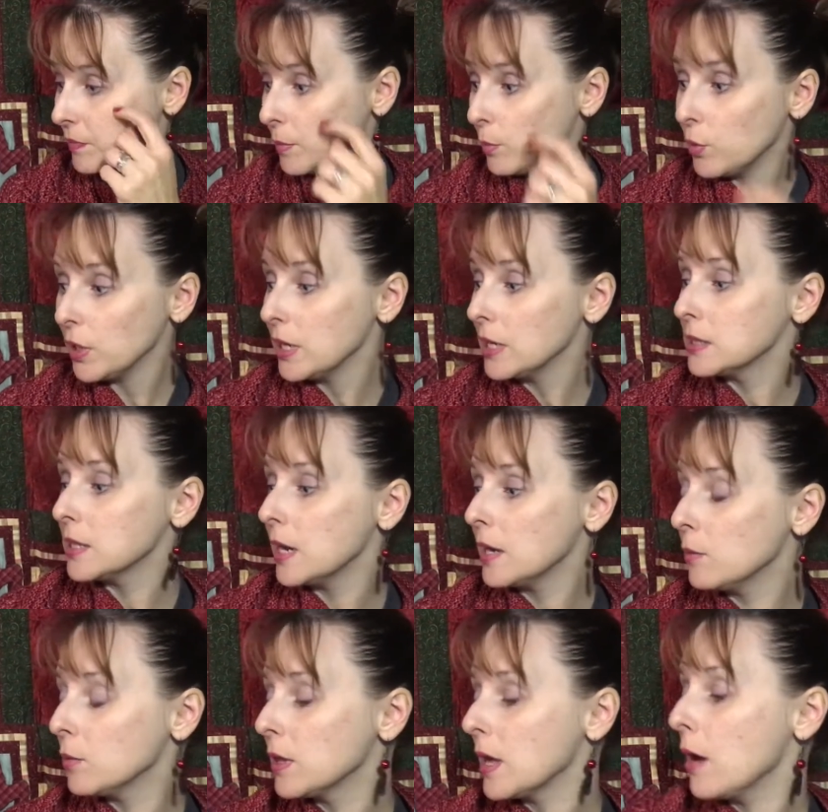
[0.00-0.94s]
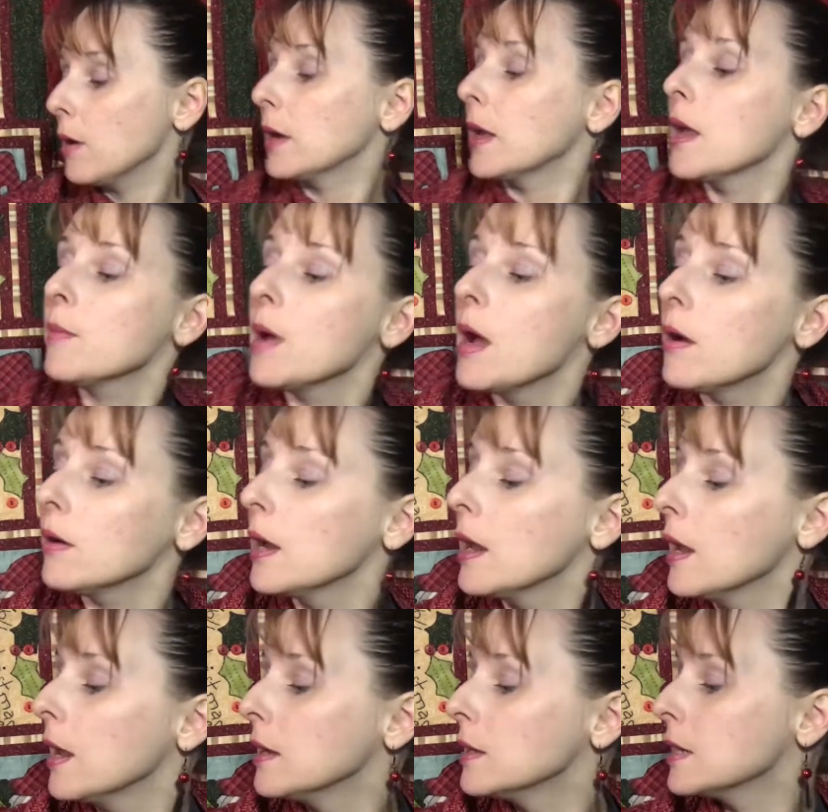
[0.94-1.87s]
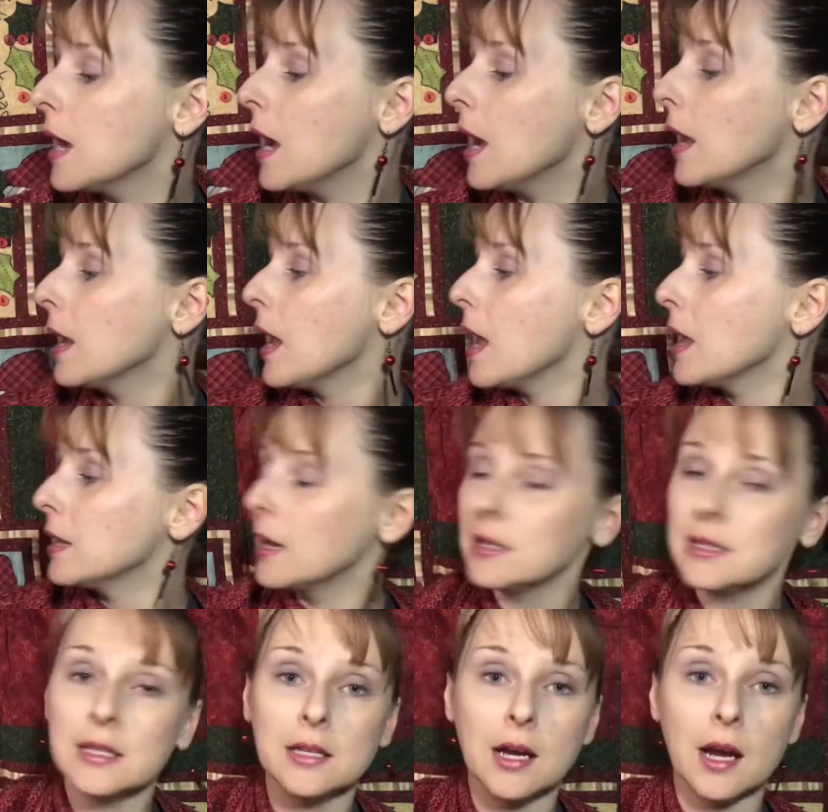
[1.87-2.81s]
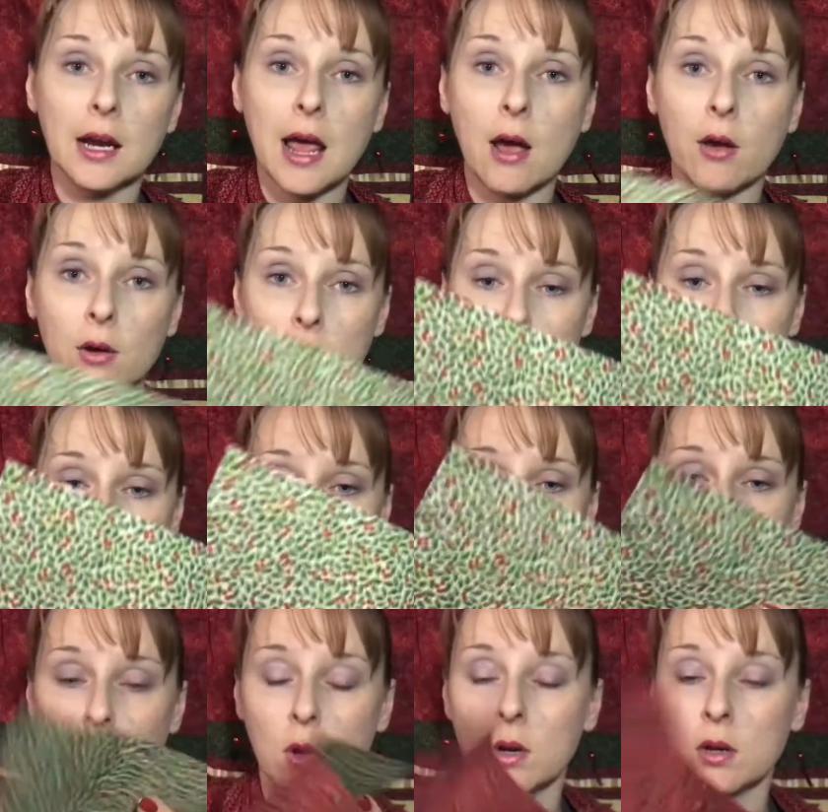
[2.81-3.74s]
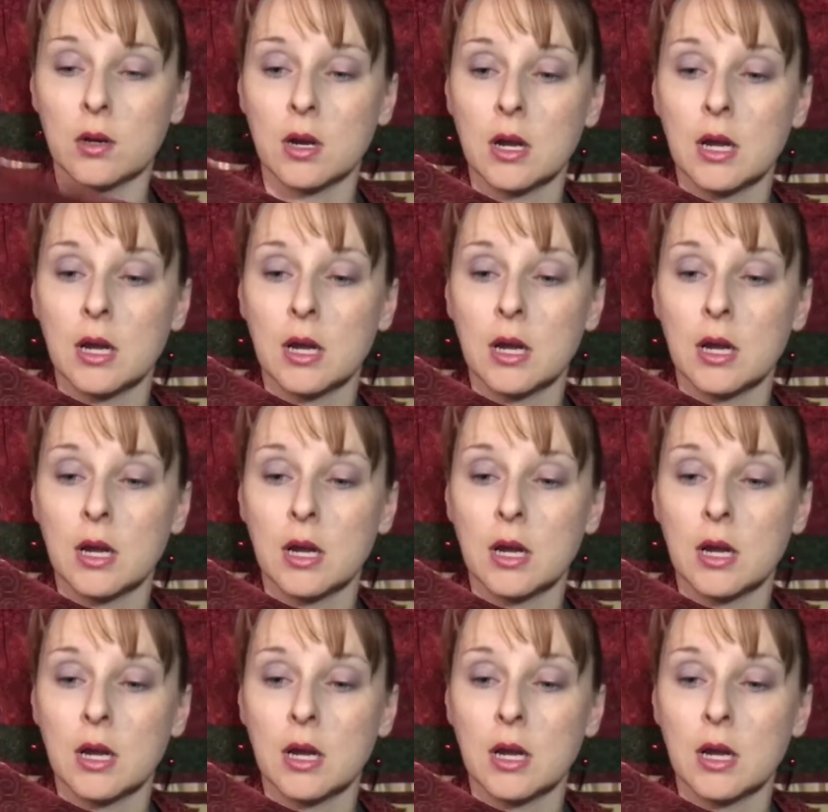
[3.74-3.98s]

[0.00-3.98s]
pretty excited with how it came out, and I did cut out a second one.